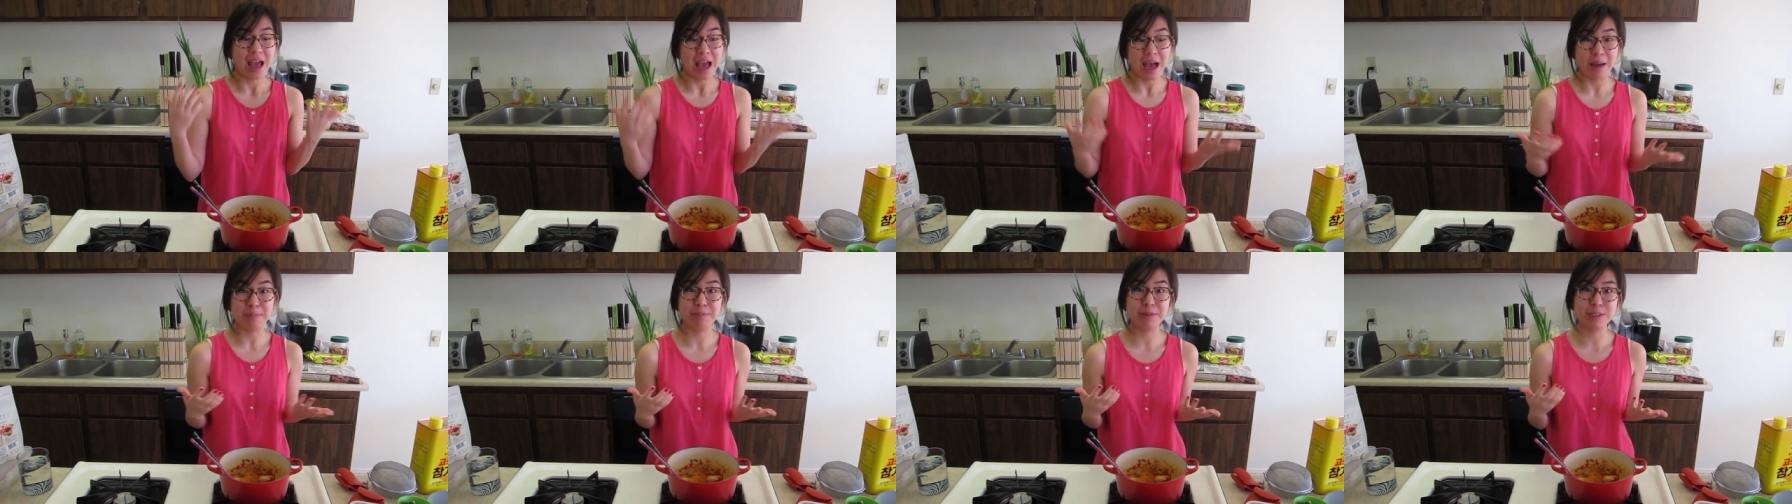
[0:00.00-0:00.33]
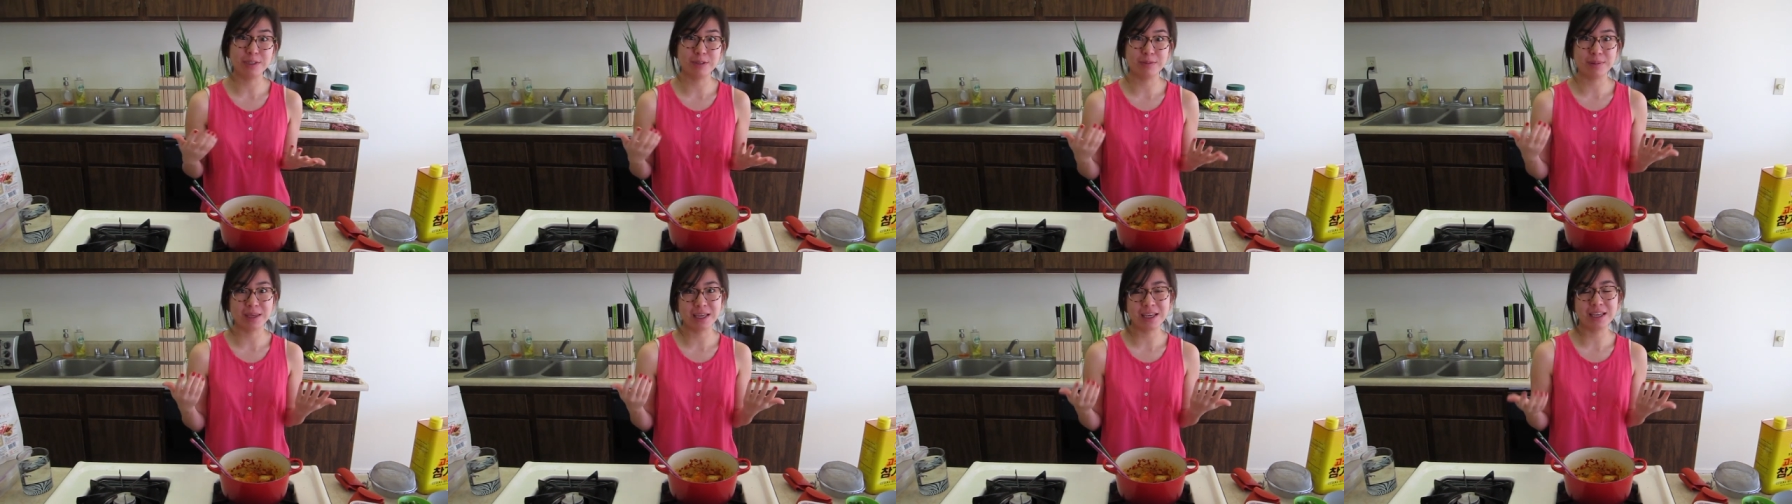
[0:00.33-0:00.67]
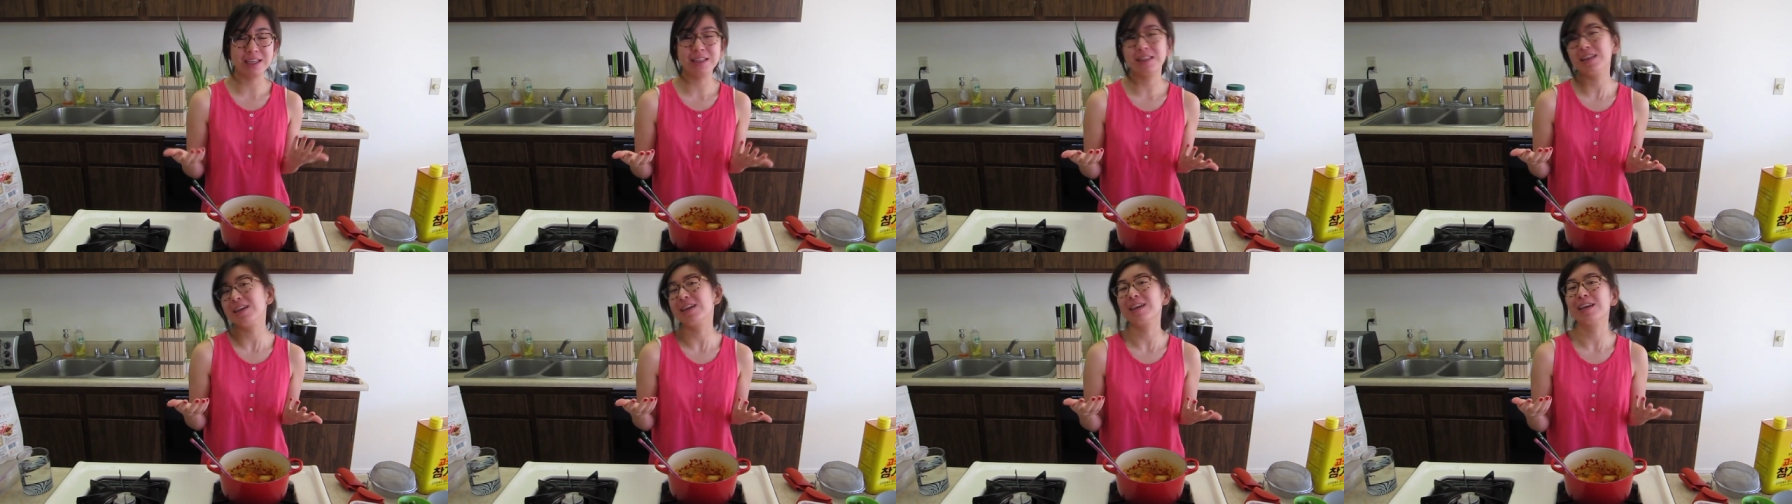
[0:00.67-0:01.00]
happy to be
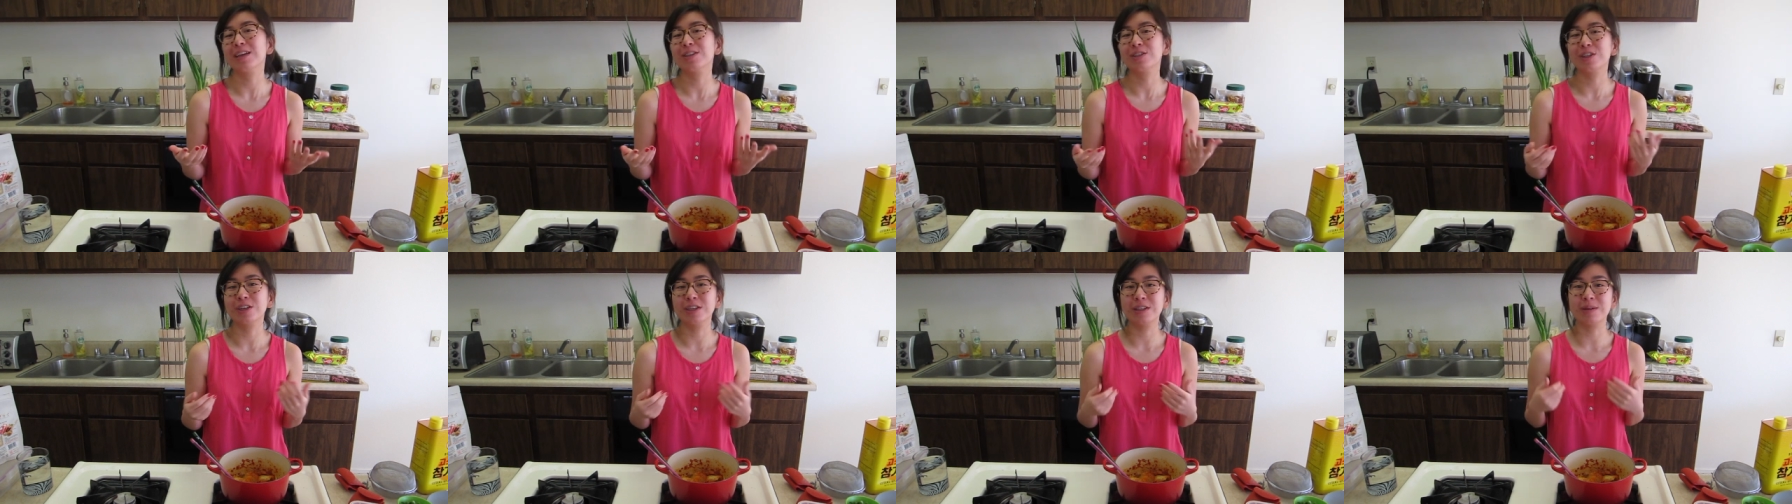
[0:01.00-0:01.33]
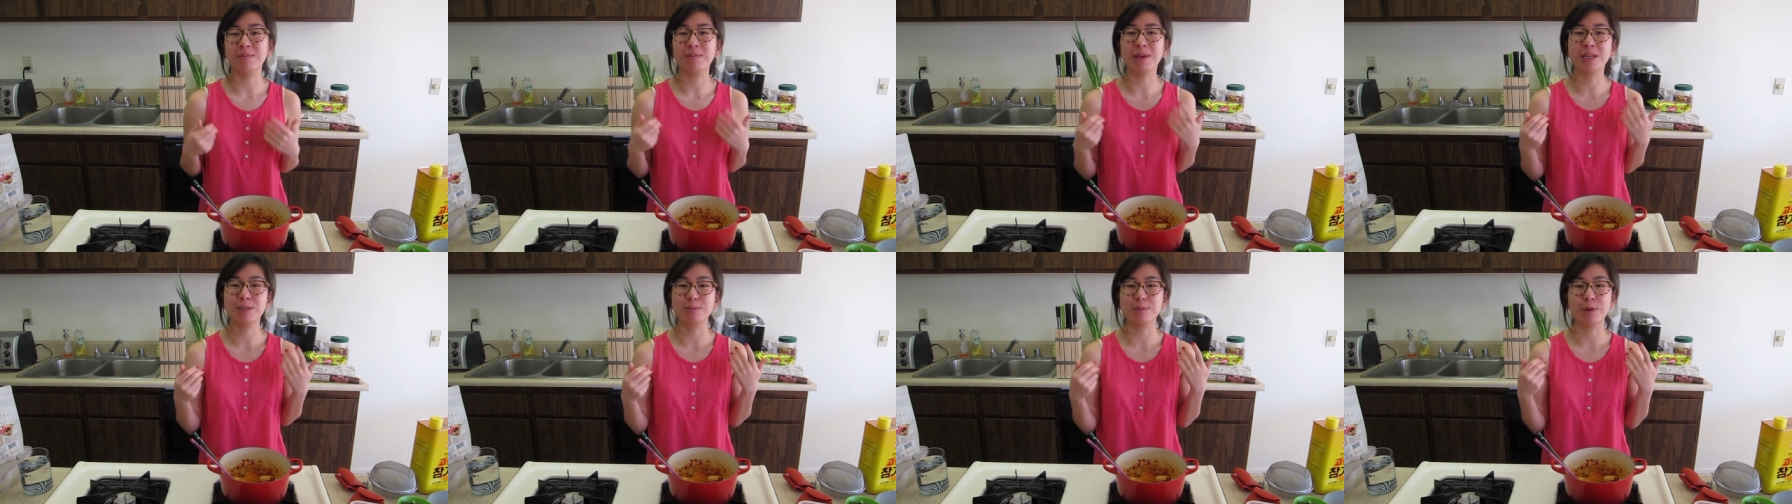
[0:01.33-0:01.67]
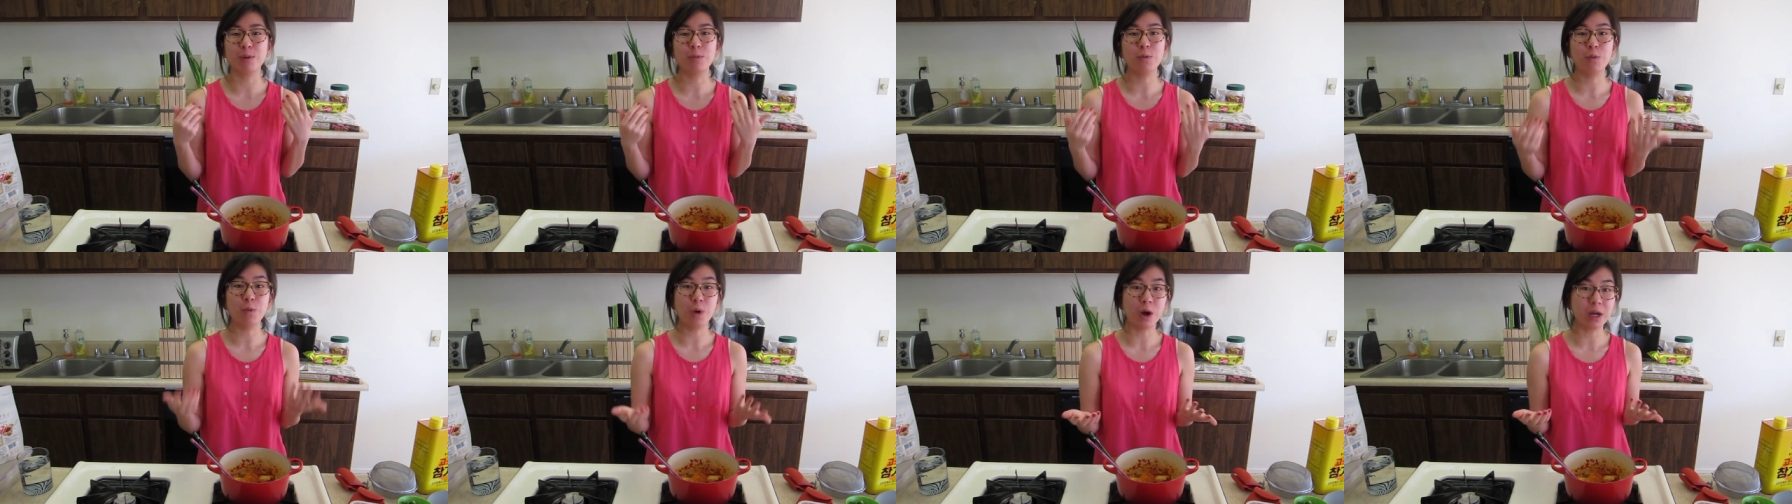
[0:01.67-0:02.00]
in the kitchen. It makes
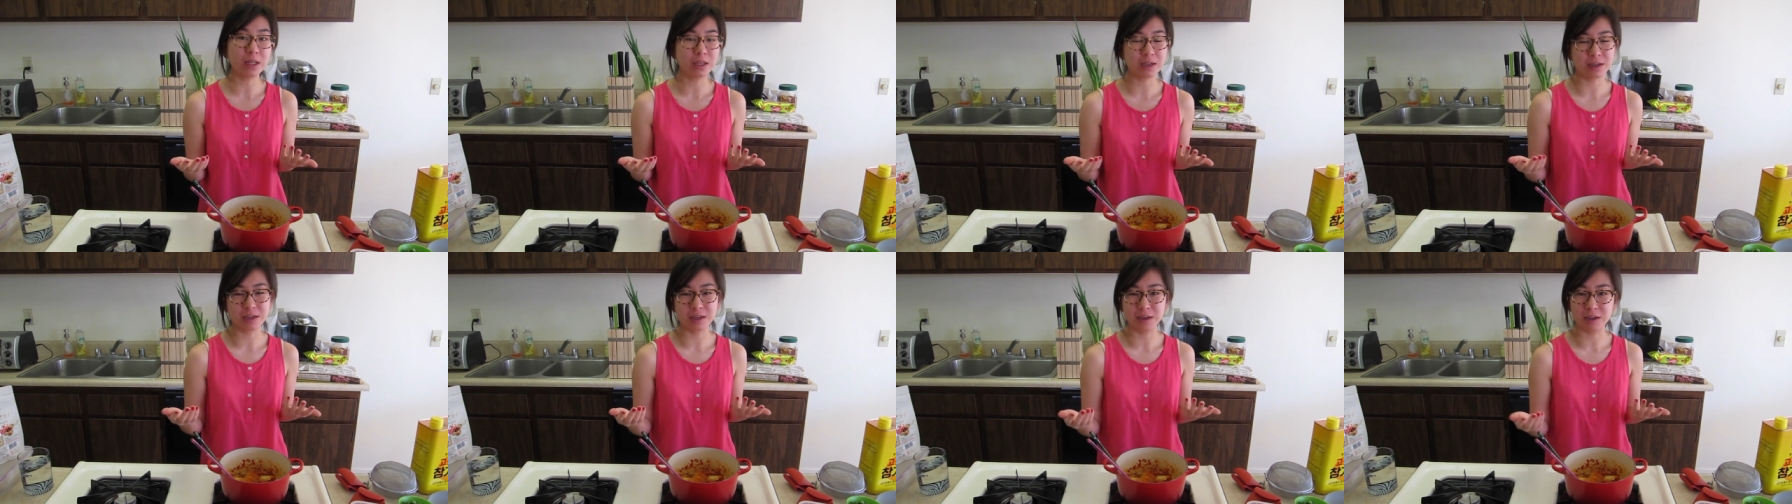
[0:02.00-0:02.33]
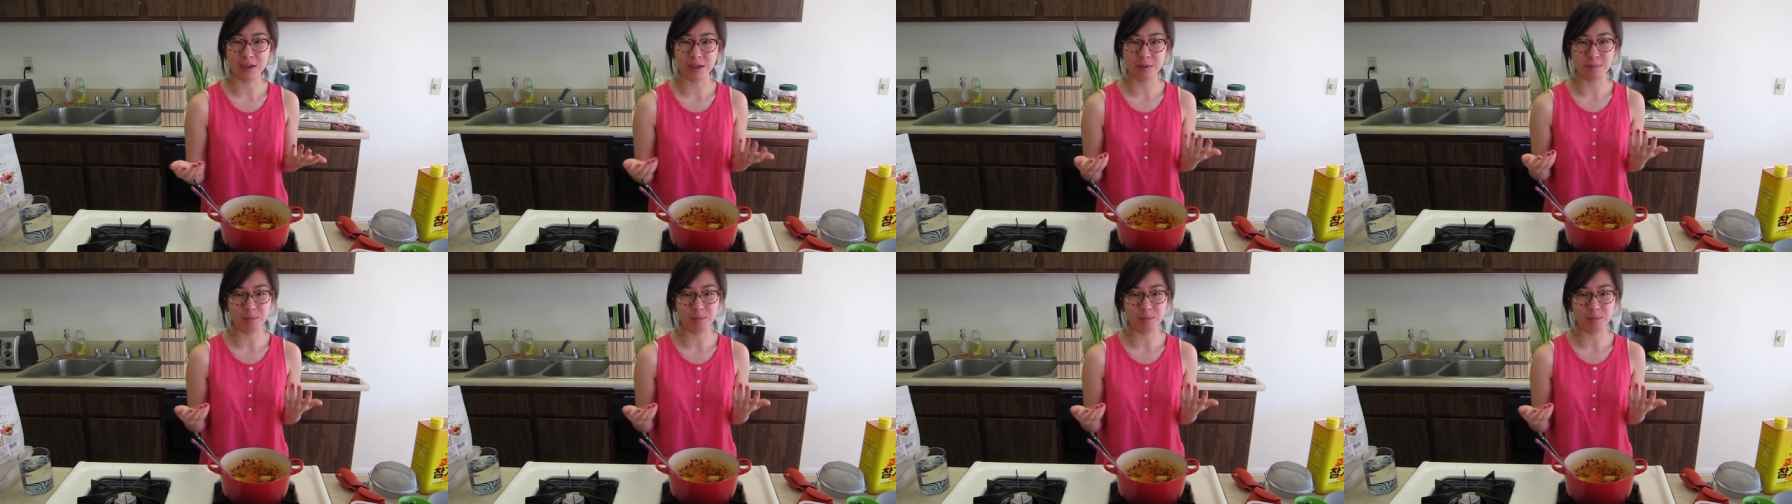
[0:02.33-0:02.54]
me want to cook,